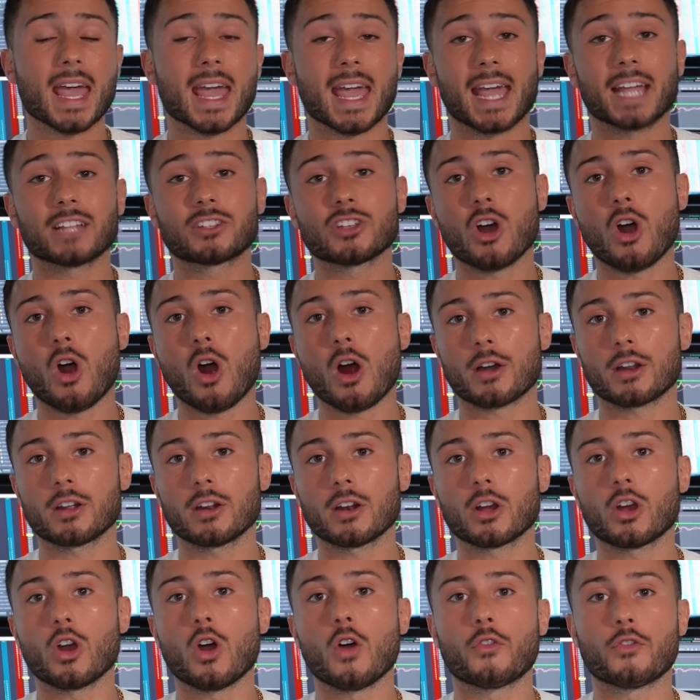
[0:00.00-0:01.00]
It's harder
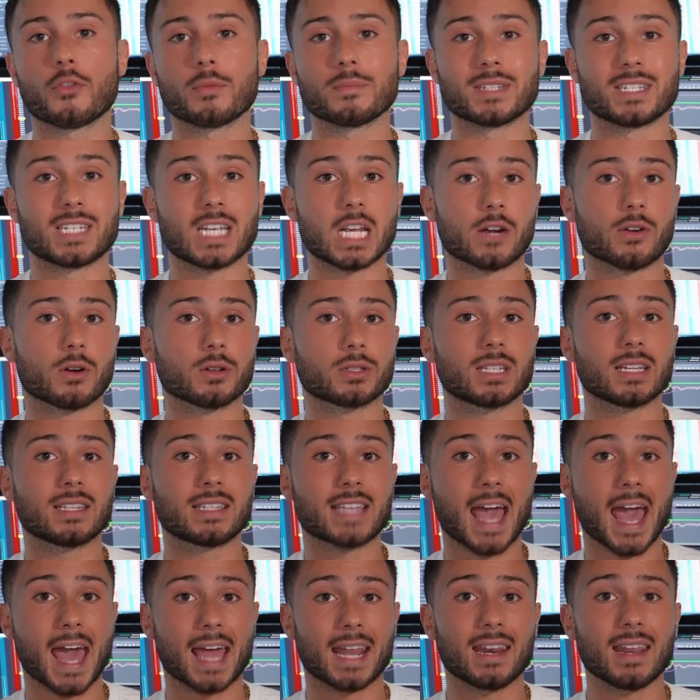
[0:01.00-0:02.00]
to go from zero to
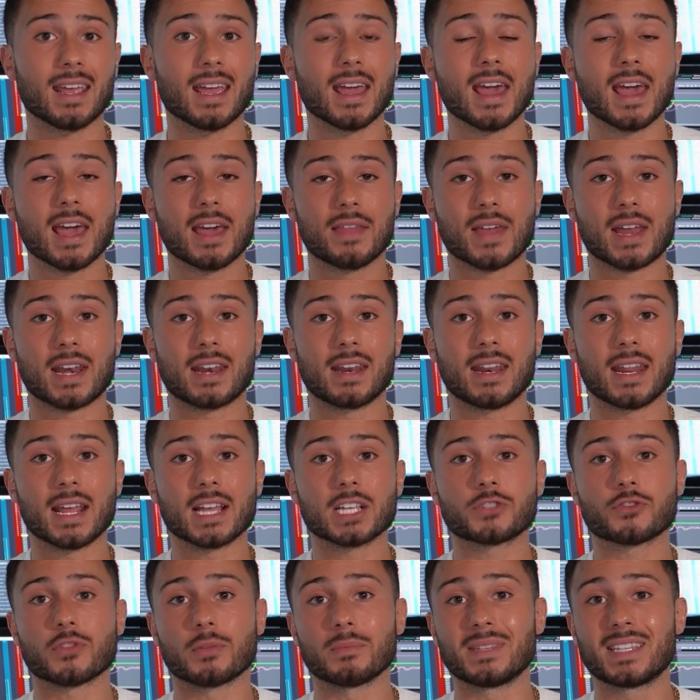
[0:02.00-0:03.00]
10 than it
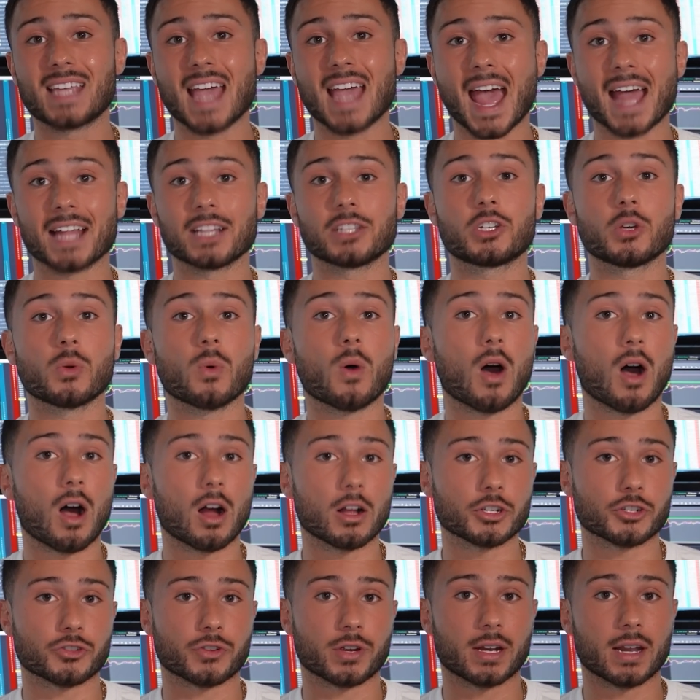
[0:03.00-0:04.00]
is from 10 to
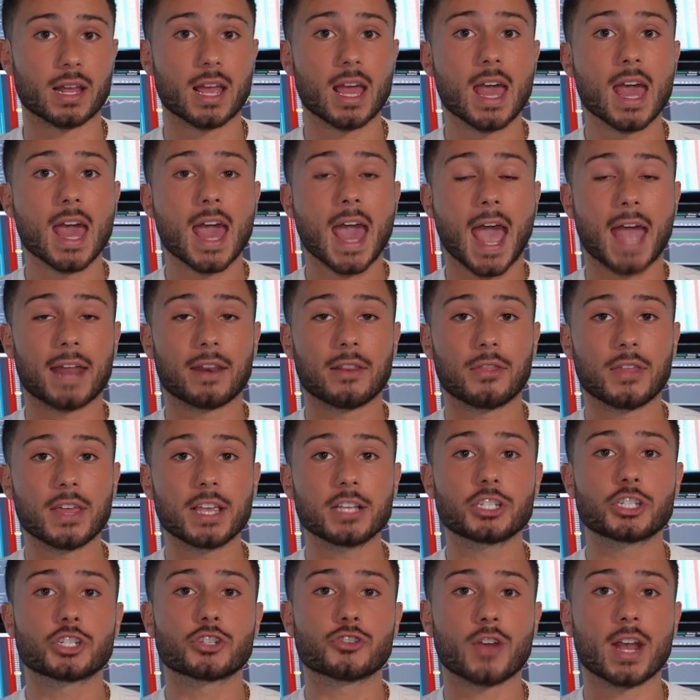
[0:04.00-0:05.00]
100 and
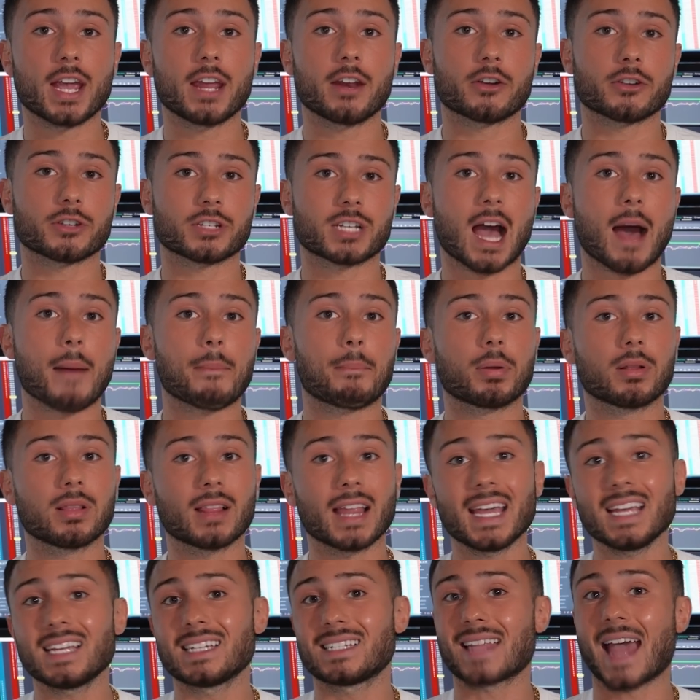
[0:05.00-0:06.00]
these traders got
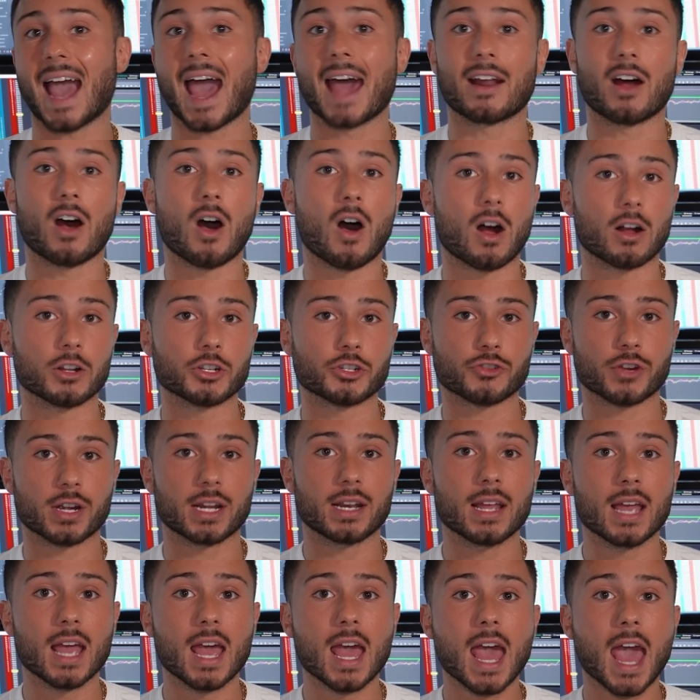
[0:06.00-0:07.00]
placed at
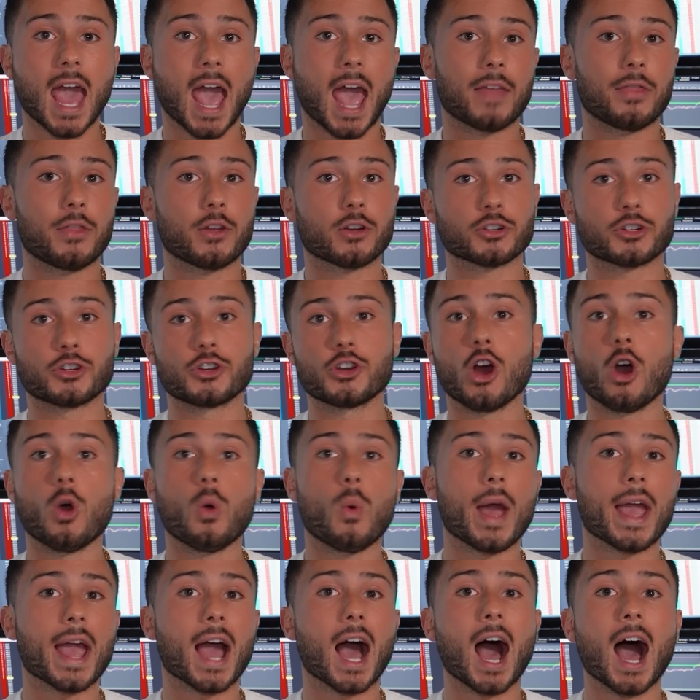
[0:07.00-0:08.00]
100 and there's no
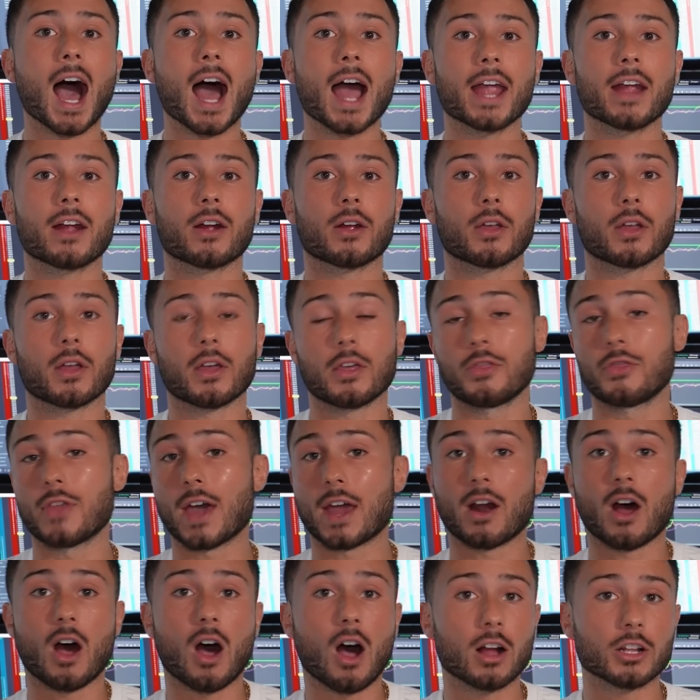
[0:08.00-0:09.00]
way higher than
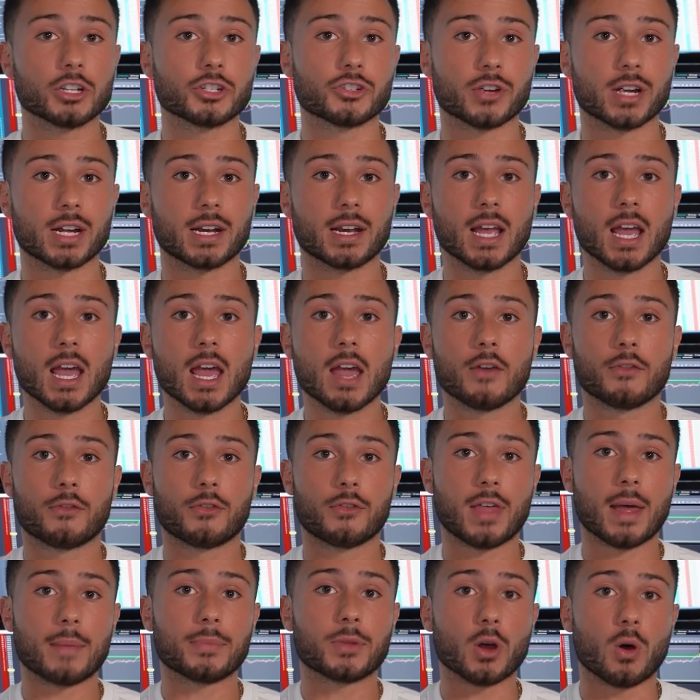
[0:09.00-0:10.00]
100 for
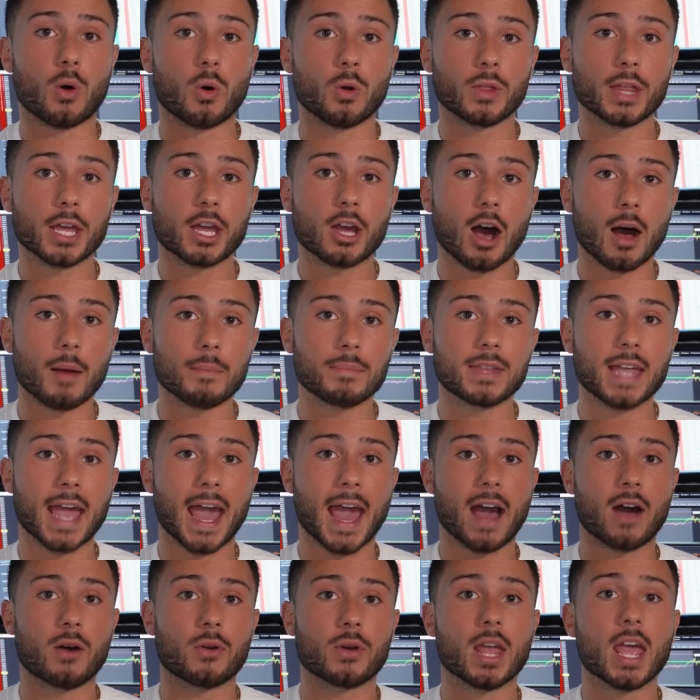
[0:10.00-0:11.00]
them to only come
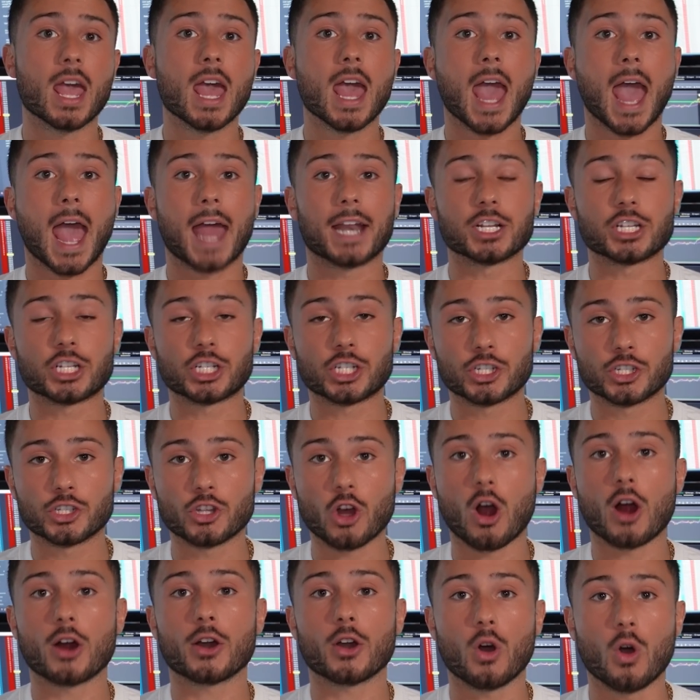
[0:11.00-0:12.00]
down and
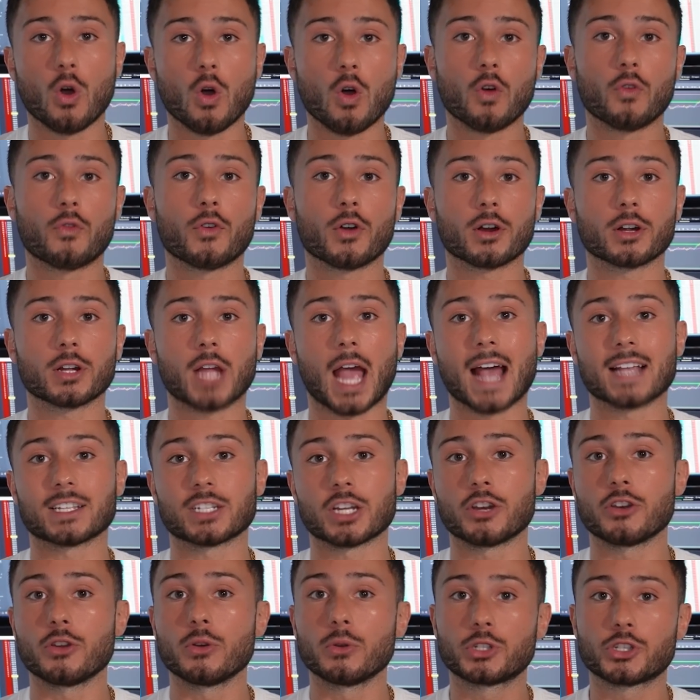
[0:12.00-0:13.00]
start over as a
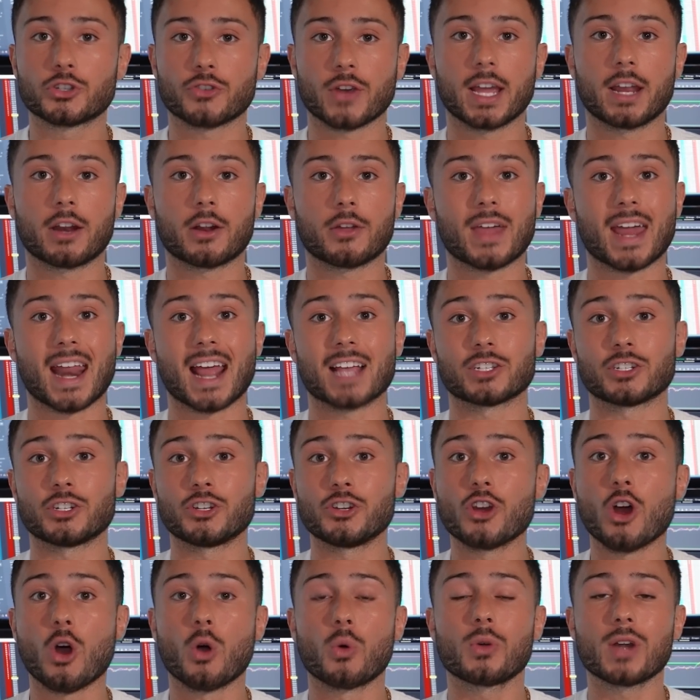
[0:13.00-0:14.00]
new trader that has
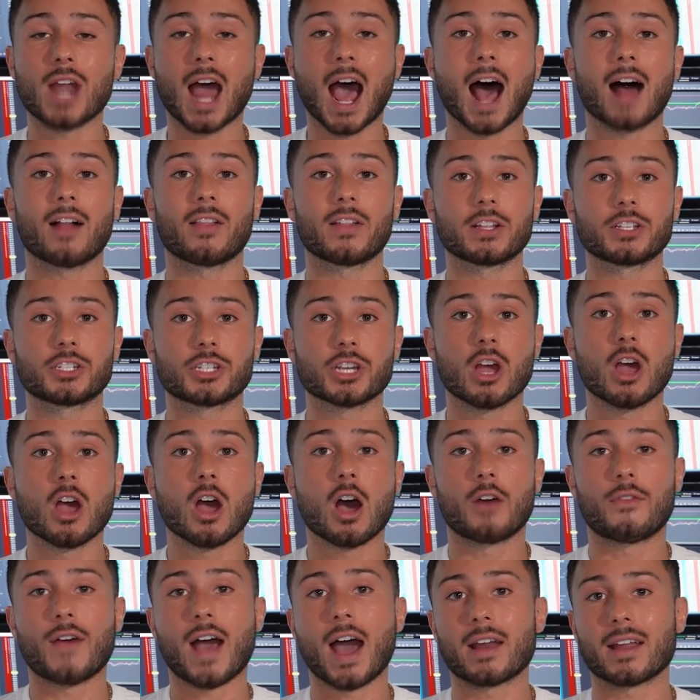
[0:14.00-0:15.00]
no knowledge
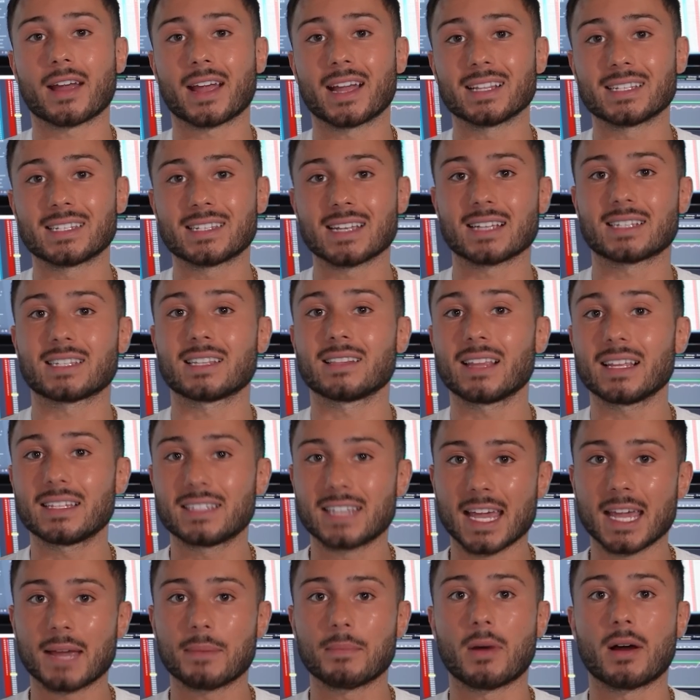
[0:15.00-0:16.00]
of how to consistently
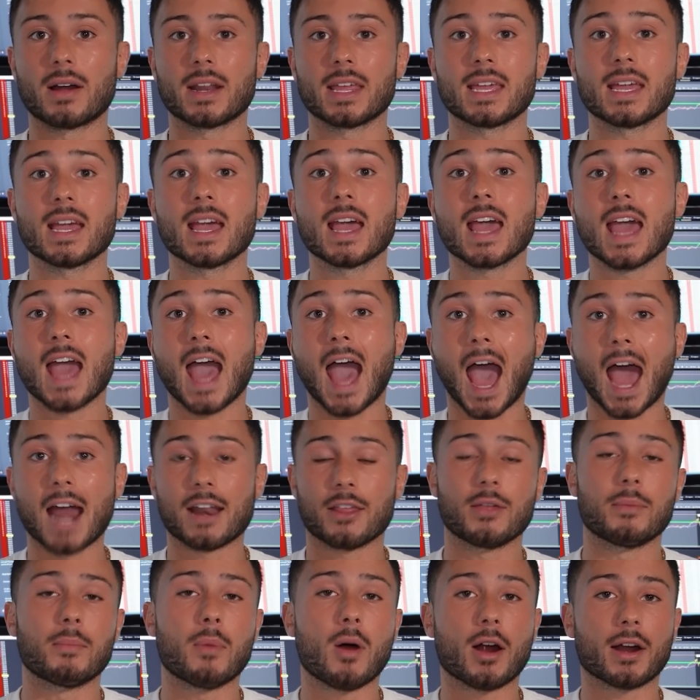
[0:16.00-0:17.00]
take money out of
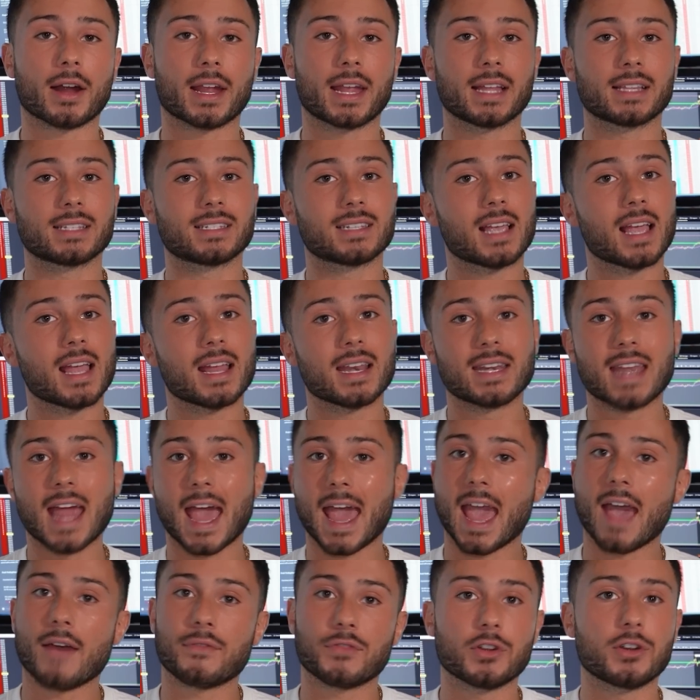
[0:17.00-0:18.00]
the markets
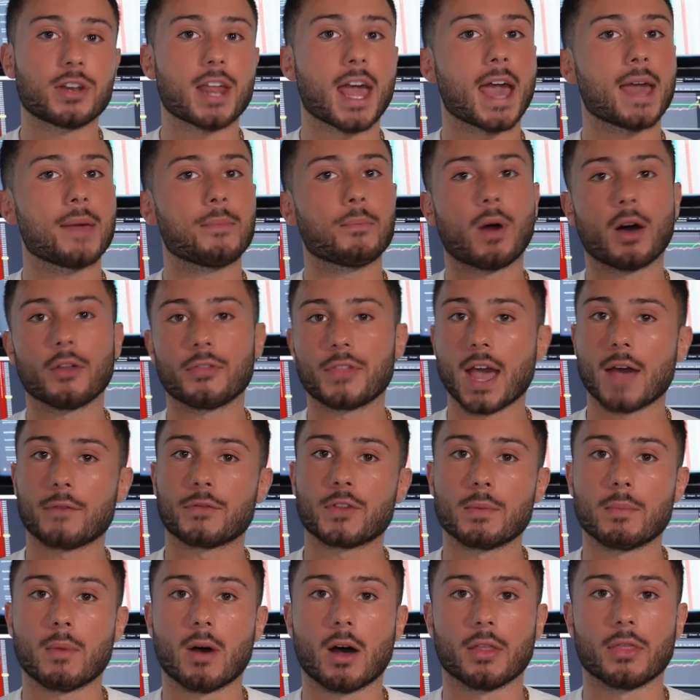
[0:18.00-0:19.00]
day after day, month
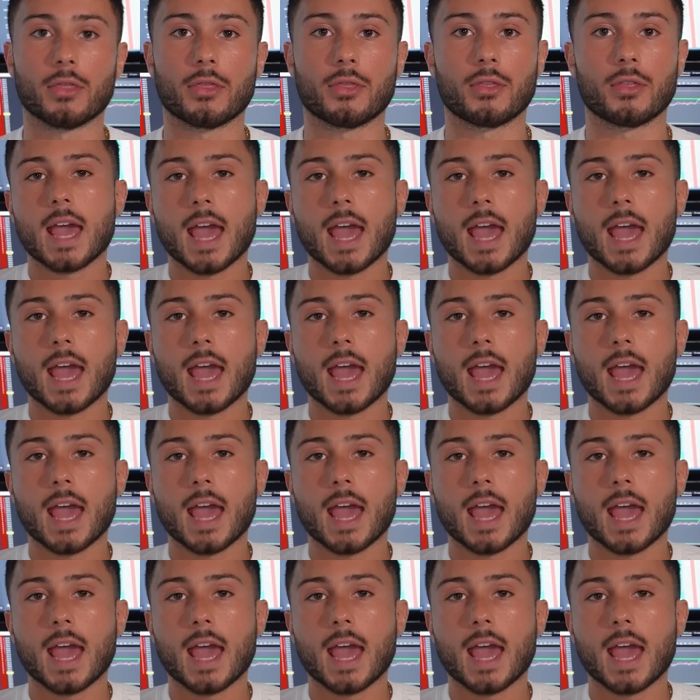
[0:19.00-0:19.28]
after month.